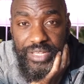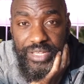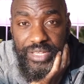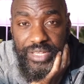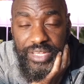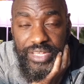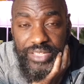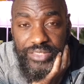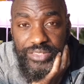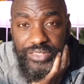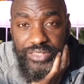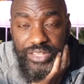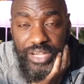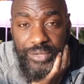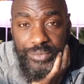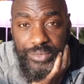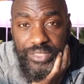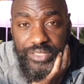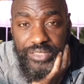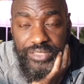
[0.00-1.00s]
it's
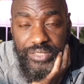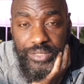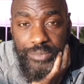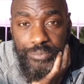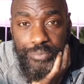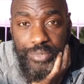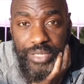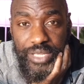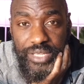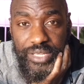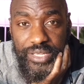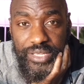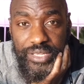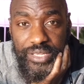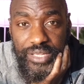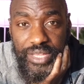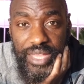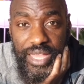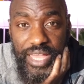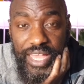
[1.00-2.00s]
going to
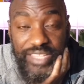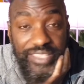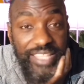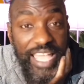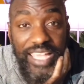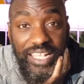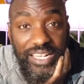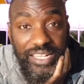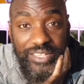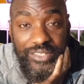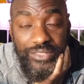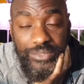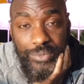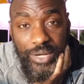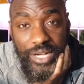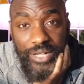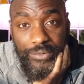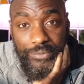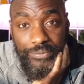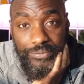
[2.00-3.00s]
be a daily as
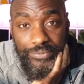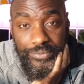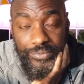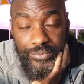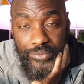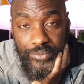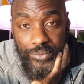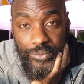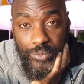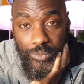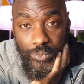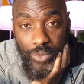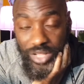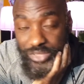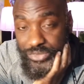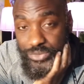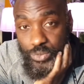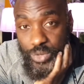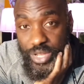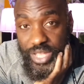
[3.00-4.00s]
well.
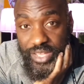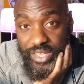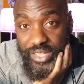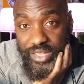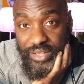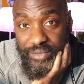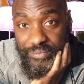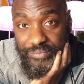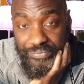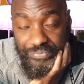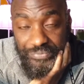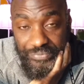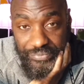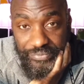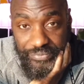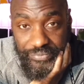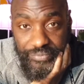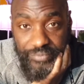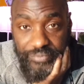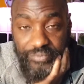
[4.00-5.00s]
whilst we are here.
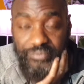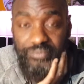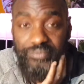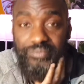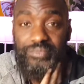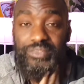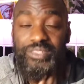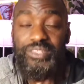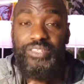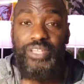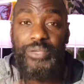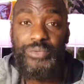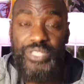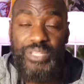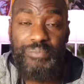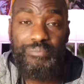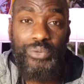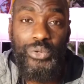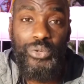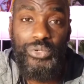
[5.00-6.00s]
So it's
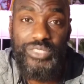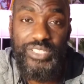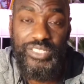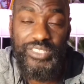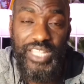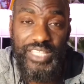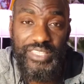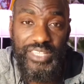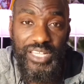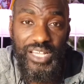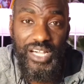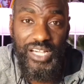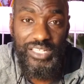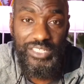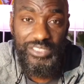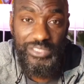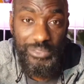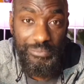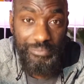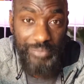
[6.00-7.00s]
important that the car
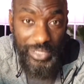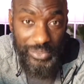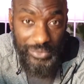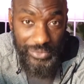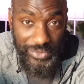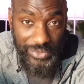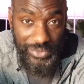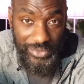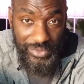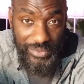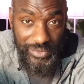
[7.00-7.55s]
can do both